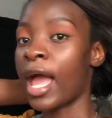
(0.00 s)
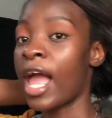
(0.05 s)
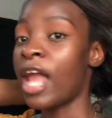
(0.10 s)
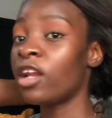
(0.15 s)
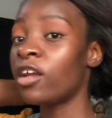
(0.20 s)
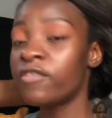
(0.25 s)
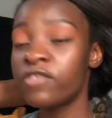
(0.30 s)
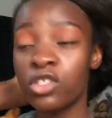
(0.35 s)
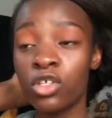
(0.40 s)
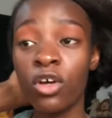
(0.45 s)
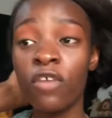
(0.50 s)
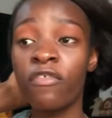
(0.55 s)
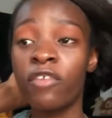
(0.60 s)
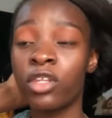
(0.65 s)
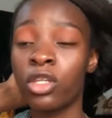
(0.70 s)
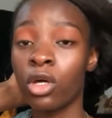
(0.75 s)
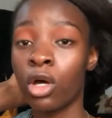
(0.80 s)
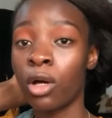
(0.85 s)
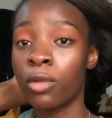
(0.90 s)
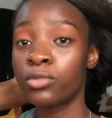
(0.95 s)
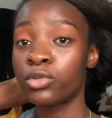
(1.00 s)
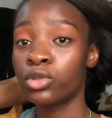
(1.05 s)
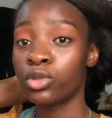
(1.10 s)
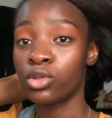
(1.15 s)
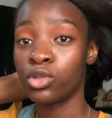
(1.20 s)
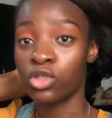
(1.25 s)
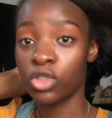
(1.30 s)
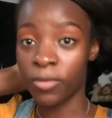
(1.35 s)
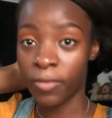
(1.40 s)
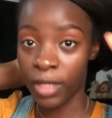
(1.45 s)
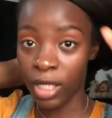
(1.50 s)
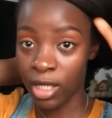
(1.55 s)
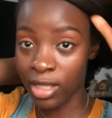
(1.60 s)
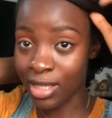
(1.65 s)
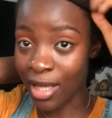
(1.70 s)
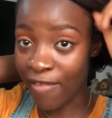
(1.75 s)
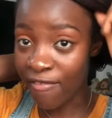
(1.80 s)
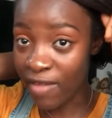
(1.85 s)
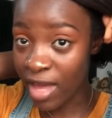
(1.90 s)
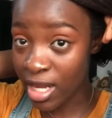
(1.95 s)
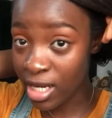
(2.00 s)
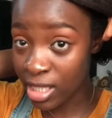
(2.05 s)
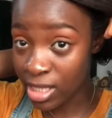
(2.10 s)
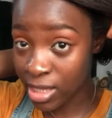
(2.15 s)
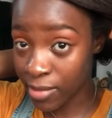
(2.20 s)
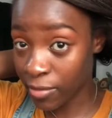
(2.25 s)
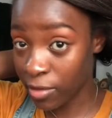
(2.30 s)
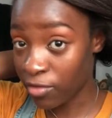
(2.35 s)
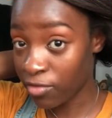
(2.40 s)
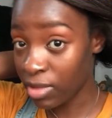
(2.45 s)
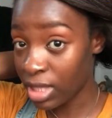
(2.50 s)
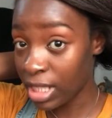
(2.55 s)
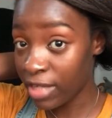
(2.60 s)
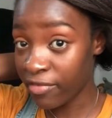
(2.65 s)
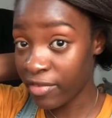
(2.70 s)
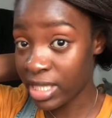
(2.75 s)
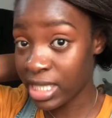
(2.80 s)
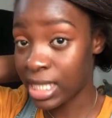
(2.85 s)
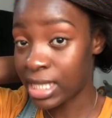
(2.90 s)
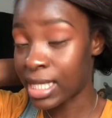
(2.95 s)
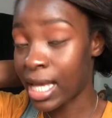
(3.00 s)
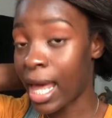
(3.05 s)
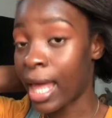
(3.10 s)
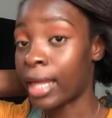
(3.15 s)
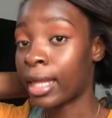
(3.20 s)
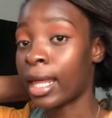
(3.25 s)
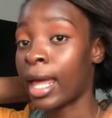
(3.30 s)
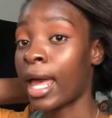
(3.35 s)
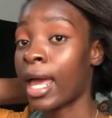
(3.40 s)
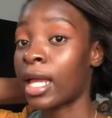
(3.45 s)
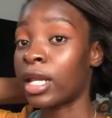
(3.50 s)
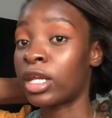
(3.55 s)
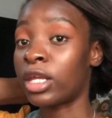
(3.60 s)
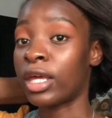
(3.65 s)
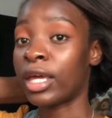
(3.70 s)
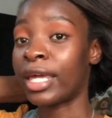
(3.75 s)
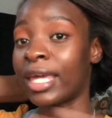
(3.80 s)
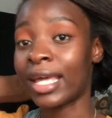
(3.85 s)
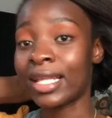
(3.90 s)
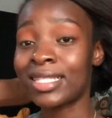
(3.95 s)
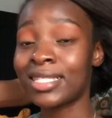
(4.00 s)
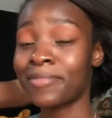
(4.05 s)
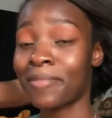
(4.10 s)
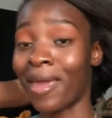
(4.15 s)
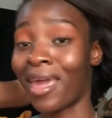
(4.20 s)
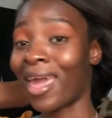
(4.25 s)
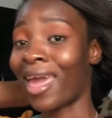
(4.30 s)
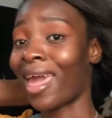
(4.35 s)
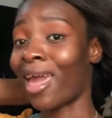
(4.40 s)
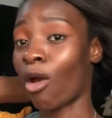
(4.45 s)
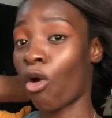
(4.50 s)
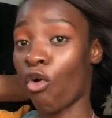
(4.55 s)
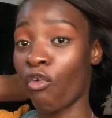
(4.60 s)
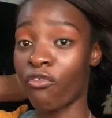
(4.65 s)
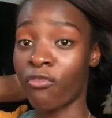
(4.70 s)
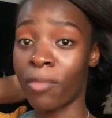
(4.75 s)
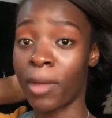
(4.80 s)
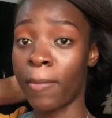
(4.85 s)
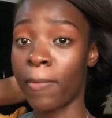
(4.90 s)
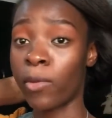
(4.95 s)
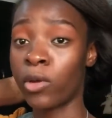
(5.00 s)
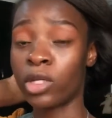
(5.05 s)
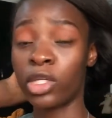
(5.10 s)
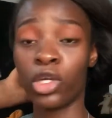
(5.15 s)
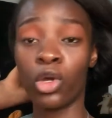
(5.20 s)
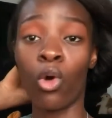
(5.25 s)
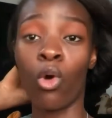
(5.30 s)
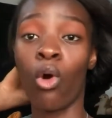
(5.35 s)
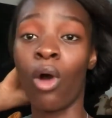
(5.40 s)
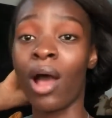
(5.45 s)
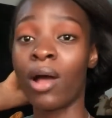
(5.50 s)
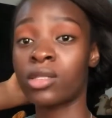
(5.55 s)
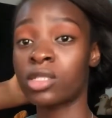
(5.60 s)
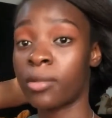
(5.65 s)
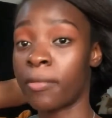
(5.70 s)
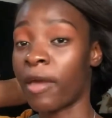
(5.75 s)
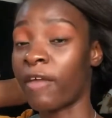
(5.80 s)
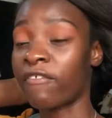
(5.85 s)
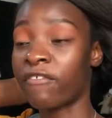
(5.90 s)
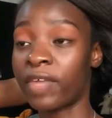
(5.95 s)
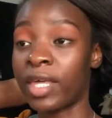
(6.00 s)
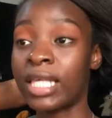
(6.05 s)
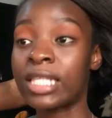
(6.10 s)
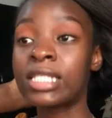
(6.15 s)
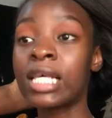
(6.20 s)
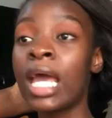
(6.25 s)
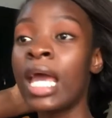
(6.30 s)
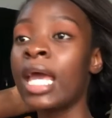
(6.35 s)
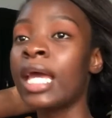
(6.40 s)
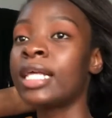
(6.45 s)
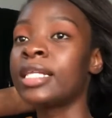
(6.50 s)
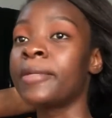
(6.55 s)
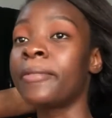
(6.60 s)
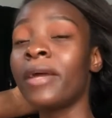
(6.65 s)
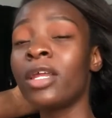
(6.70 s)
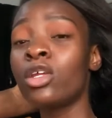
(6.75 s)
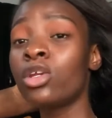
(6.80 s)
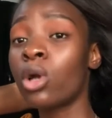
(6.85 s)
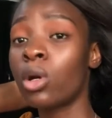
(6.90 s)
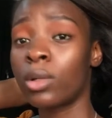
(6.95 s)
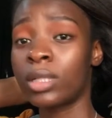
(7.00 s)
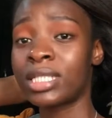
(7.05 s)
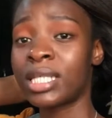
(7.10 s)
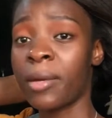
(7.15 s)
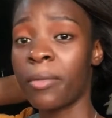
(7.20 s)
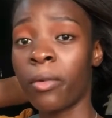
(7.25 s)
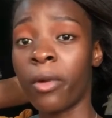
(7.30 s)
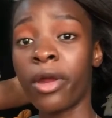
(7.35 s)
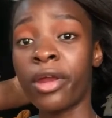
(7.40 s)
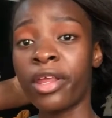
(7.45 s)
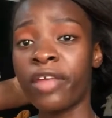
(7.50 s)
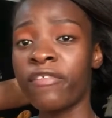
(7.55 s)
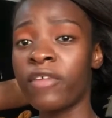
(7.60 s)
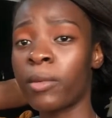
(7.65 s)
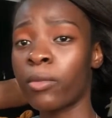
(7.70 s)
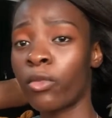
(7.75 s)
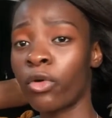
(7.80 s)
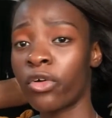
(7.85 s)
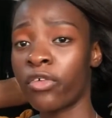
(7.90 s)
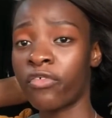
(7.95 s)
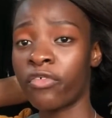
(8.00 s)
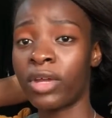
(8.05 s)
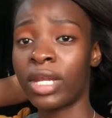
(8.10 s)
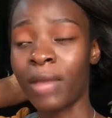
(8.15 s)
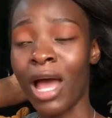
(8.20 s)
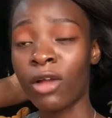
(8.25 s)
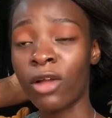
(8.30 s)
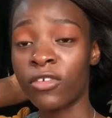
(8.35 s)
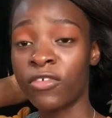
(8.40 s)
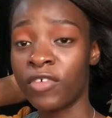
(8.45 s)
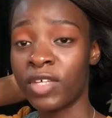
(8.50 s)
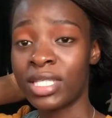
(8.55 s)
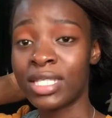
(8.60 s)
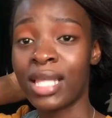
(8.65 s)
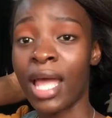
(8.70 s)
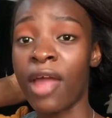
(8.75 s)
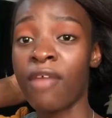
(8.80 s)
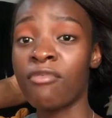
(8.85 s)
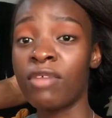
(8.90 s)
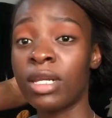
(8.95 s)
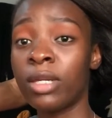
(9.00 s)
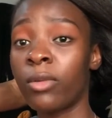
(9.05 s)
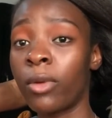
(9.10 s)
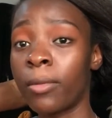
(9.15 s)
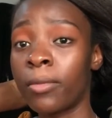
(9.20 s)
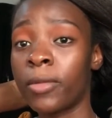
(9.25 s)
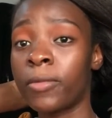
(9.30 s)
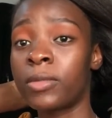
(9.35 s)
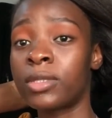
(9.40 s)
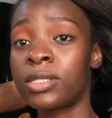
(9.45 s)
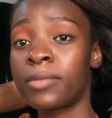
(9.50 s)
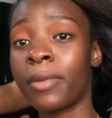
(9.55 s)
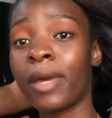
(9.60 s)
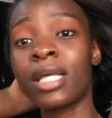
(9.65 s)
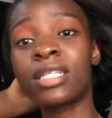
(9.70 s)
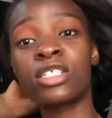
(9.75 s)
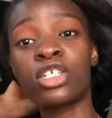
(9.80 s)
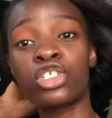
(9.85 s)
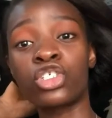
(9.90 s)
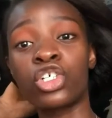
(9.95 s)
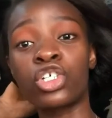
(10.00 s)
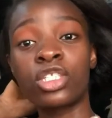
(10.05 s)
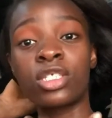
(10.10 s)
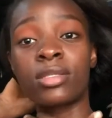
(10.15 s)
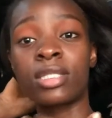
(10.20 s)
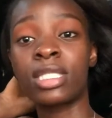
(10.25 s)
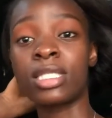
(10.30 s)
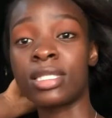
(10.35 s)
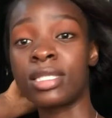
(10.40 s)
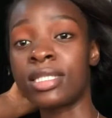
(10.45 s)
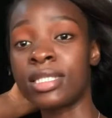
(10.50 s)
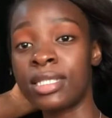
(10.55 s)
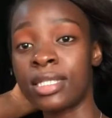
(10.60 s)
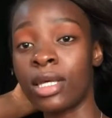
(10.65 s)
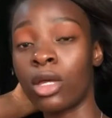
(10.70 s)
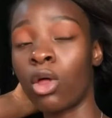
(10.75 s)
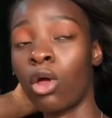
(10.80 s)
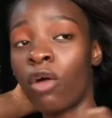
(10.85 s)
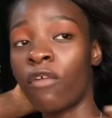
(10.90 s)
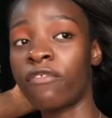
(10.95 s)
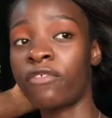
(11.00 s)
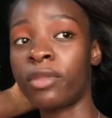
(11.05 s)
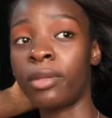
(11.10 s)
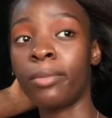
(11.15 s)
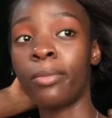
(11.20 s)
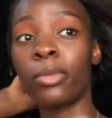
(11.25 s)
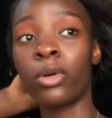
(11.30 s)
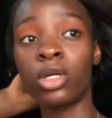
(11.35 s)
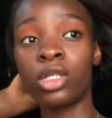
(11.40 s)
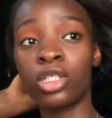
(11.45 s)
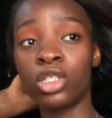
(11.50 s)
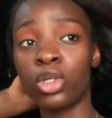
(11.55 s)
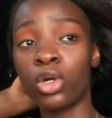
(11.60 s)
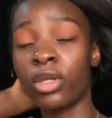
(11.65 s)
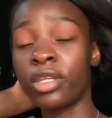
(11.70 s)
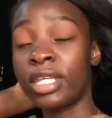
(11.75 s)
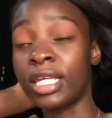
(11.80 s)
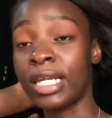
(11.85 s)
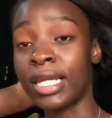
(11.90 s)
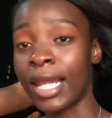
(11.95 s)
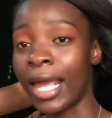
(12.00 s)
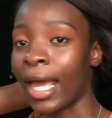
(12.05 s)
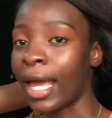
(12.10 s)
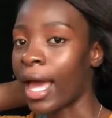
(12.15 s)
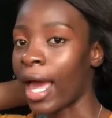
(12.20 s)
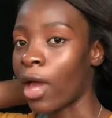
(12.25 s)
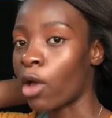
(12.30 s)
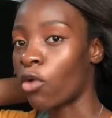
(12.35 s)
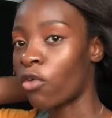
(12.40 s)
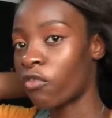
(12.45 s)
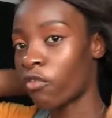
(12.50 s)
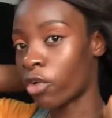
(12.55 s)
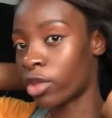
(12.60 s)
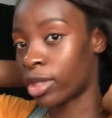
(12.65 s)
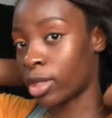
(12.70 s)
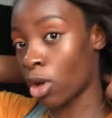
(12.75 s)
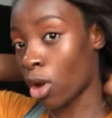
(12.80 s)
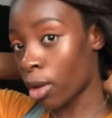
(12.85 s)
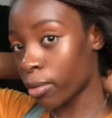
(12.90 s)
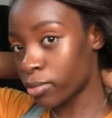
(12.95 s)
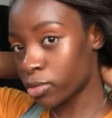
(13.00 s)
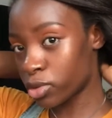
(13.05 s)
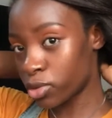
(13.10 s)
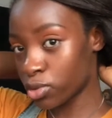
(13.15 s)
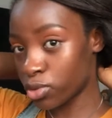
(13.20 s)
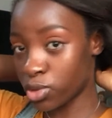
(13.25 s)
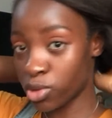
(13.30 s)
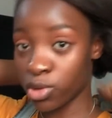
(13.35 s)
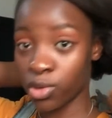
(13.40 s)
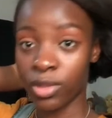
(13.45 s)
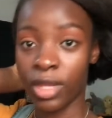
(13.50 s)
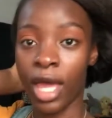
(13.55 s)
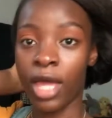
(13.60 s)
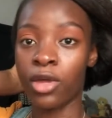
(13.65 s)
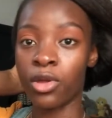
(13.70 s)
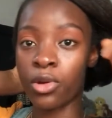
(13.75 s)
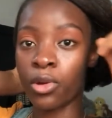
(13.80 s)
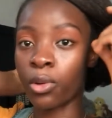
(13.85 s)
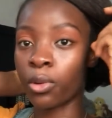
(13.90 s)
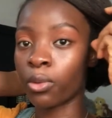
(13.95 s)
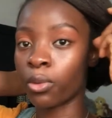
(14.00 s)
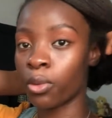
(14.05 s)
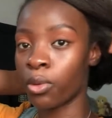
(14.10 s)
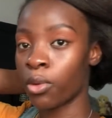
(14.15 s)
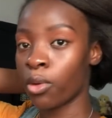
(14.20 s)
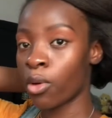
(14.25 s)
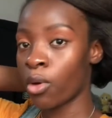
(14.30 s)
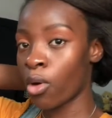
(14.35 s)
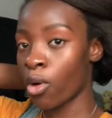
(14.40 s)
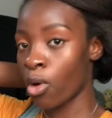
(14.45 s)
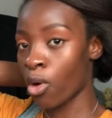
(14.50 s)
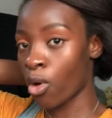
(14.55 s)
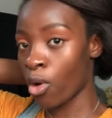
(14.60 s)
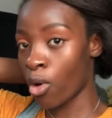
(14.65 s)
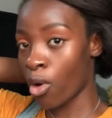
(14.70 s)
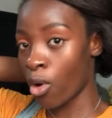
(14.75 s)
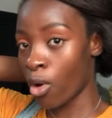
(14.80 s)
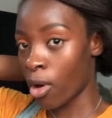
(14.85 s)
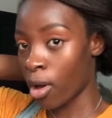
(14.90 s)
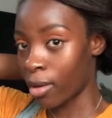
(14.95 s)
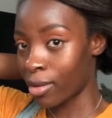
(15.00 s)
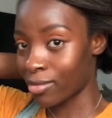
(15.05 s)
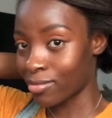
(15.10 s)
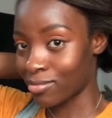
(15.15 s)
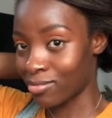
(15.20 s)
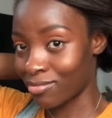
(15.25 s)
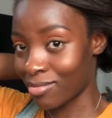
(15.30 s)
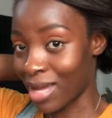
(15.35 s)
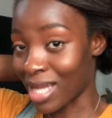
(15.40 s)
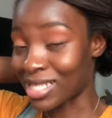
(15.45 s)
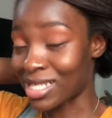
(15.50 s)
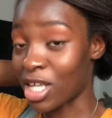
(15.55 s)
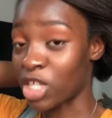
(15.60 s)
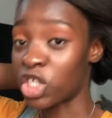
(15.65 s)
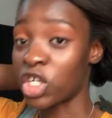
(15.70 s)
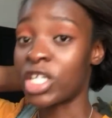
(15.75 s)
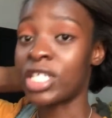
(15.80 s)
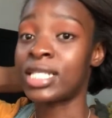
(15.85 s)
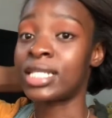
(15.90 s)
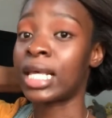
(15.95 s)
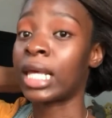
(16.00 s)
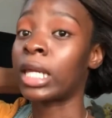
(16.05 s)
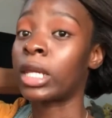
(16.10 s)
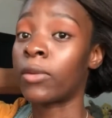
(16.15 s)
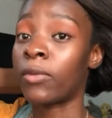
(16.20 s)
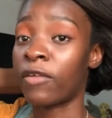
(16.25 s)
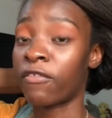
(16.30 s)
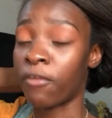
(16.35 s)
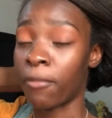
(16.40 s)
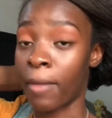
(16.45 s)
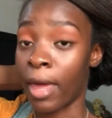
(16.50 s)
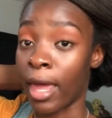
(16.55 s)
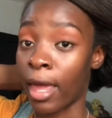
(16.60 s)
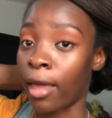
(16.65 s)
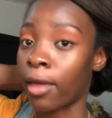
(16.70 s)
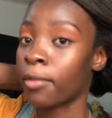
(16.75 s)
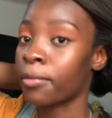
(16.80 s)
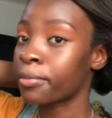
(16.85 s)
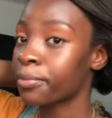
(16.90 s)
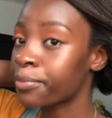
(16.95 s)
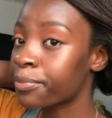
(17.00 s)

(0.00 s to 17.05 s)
I love to go for the updo look because I find it to be really versatile and it gets my hair off my body or out of my face, depending on what I'm wearing. If I'm going for outfits that I really want people to pay attention to the detail of the body or the neck, I go for the updo so that, you know, attention is taken away from my hair.